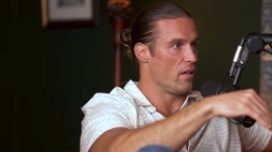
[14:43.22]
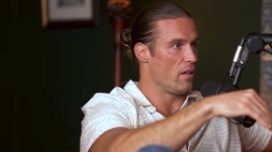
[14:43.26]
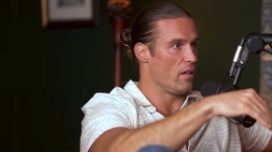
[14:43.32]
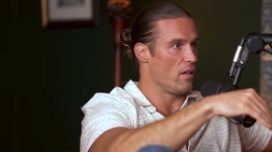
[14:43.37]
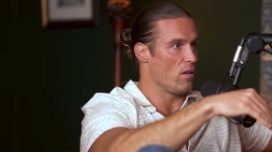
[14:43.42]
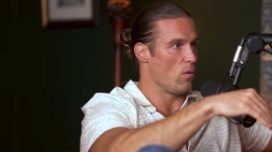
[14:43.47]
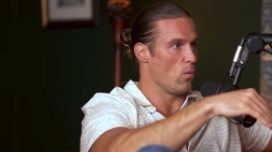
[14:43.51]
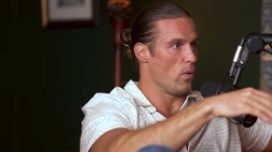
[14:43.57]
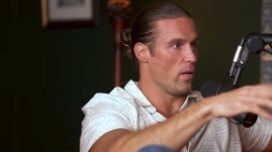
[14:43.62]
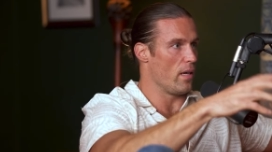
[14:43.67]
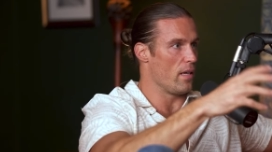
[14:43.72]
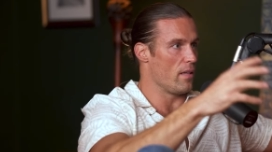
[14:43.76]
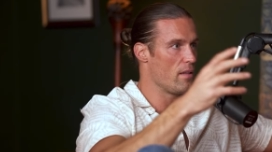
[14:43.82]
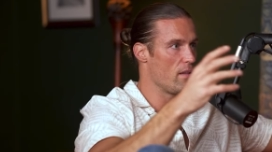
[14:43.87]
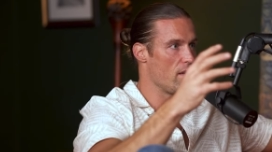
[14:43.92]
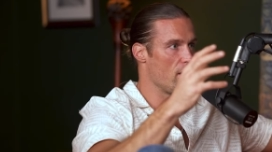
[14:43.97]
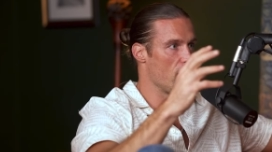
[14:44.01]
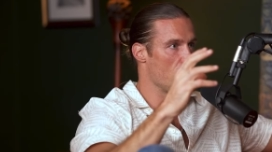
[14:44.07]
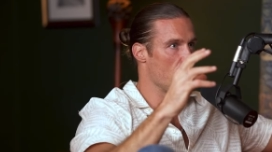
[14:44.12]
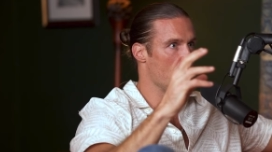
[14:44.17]
in a way
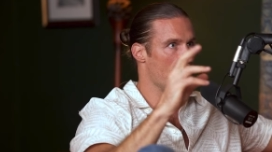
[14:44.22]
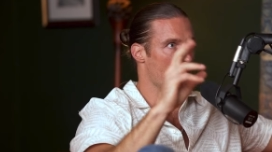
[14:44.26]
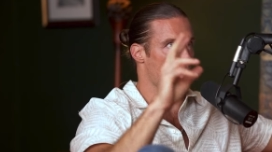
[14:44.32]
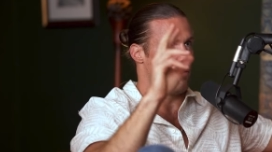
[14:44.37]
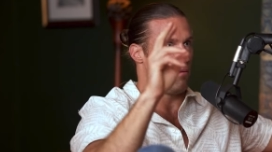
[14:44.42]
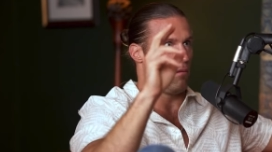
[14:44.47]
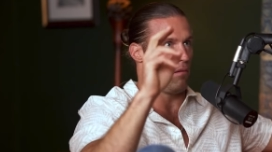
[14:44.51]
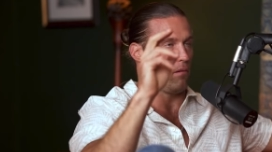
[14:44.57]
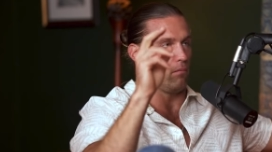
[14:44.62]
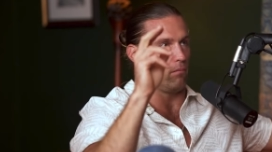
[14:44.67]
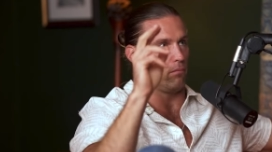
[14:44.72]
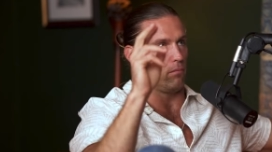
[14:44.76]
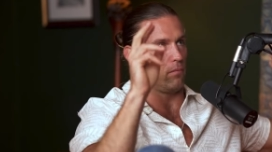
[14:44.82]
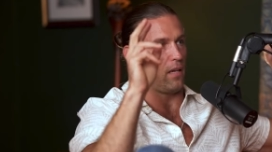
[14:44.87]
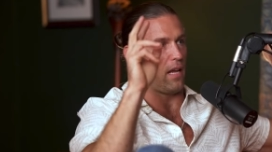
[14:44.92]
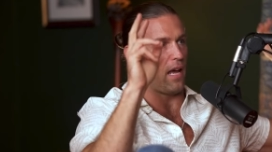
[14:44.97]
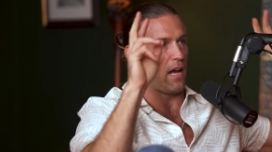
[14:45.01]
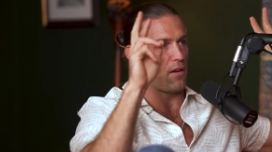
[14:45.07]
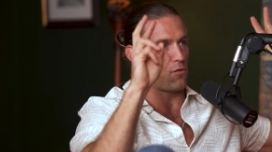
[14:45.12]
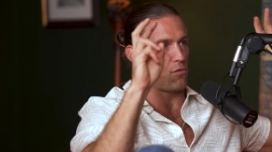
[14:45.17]
that, you know,
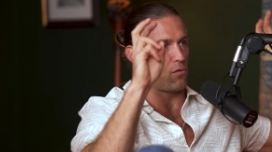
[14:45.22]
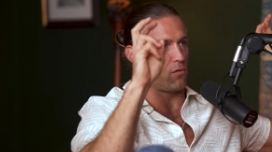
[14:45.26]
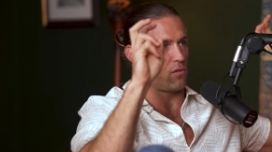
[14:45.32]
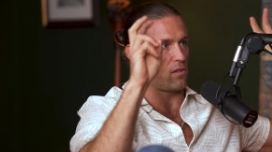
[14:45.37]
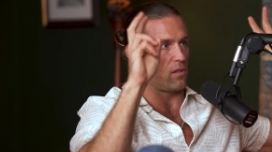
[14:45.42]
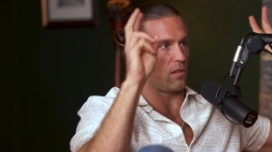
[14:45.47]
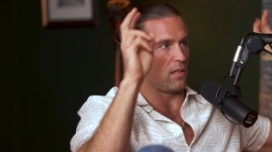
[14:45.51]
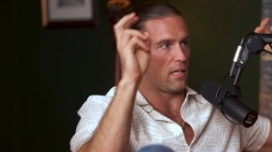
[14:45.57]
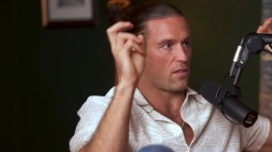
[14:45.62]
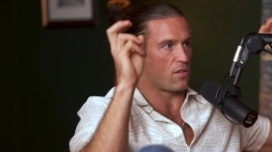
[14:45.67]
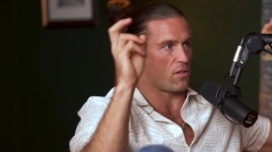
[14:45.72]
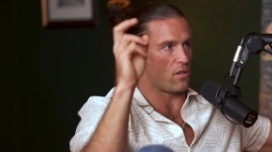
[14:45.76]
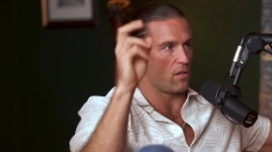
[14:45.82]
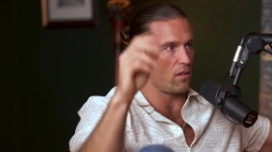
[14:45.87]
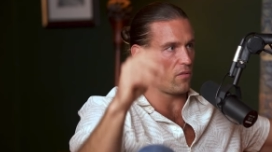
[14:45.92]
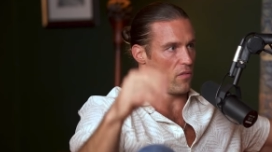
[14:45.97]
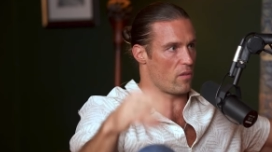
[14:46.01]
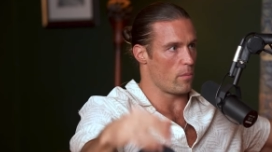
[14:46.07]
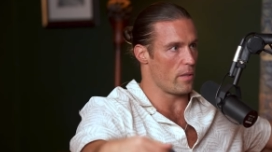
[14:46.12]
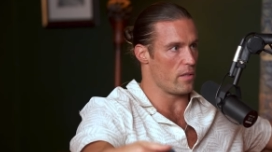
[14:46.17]
natural selection,
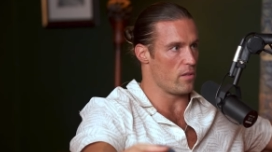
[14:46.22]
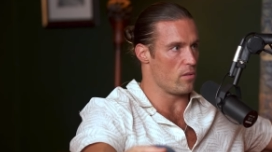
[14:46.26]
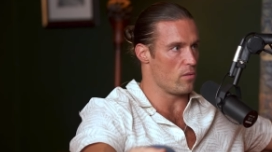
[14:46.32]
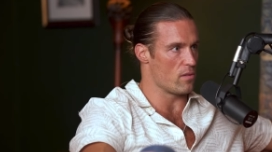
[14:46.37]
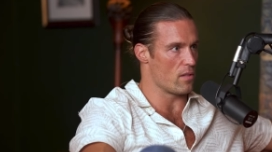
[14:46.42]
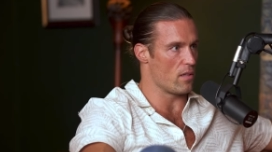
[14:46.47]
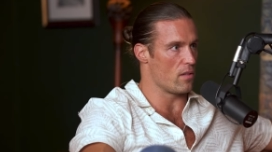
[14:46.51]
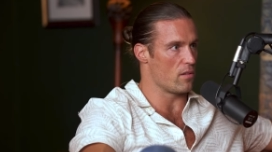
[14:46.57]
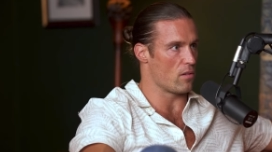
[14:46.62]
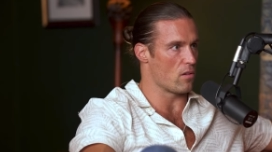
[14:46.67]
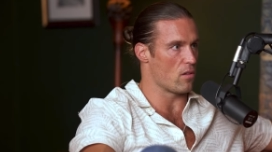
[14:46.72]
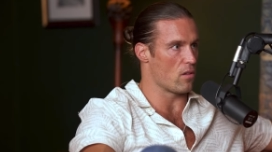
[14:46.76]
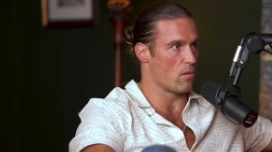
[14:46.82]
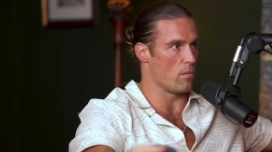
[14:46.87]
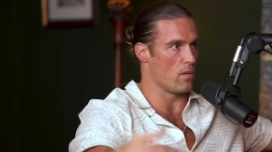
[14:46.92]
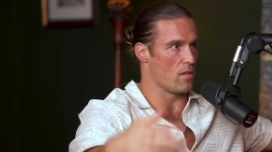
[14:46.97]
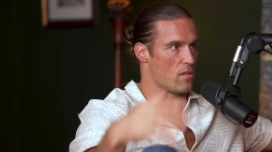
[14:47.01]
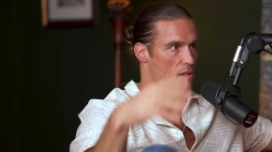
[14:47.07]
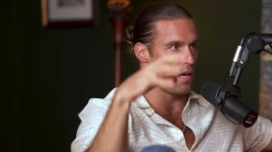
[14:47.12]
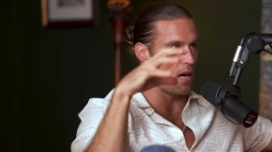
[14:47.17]
if I may use that
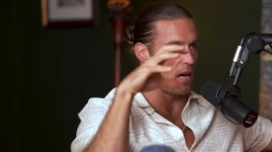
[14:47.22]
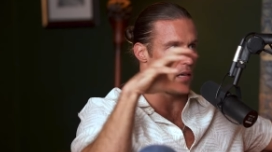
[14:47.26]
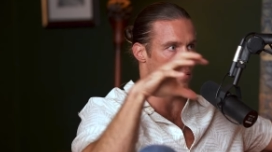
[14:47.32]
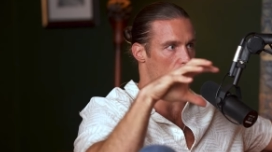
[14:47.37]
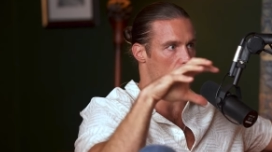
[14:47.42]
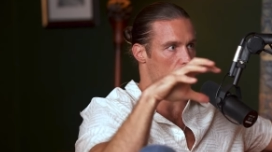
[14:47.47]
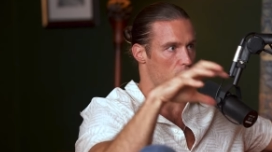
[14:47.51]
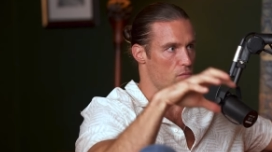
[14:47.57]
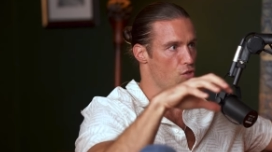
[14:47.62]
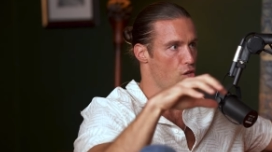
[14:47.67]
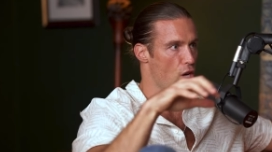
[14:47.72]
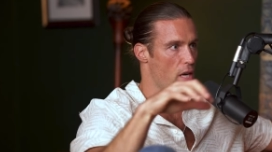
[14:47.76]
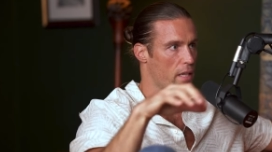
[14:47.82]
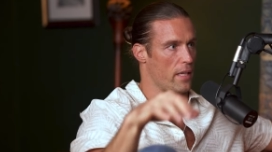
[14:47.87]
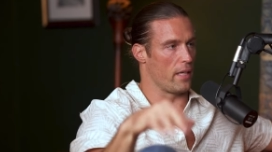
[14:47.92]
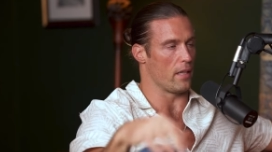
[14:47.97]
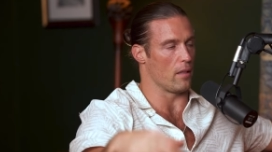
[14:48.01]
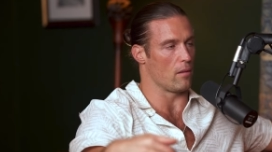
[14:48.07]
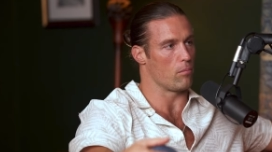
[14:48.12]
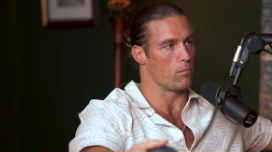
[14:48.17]
term, is not
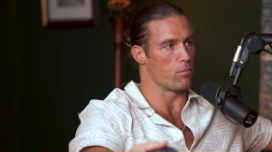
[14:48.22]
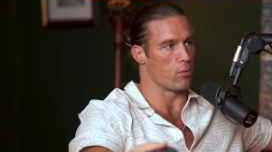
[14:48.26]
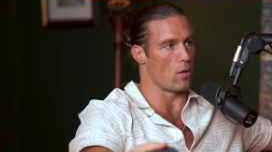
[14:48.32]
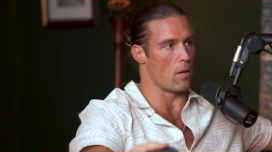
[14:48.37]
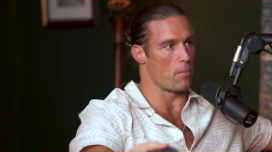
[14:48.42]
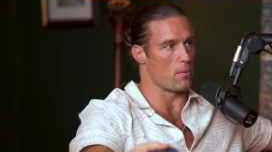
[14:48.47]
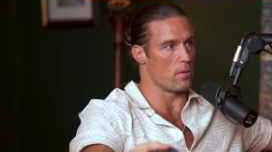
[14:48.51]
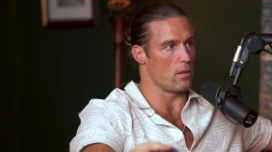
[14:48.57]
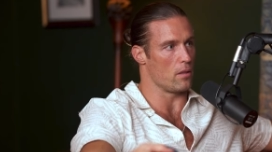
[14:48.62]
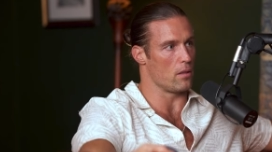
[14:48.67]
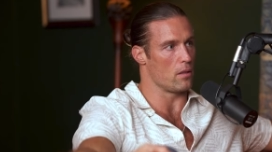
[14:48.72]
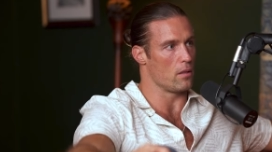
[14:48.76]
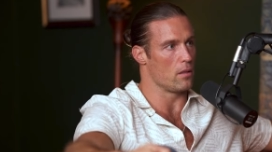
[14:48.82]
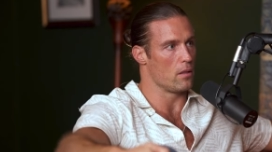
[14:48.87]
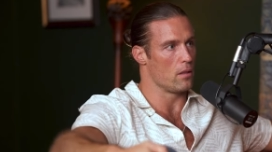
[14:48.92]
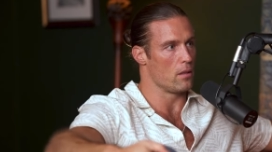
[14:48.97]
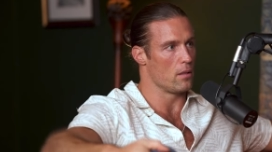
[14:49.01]
checking properly?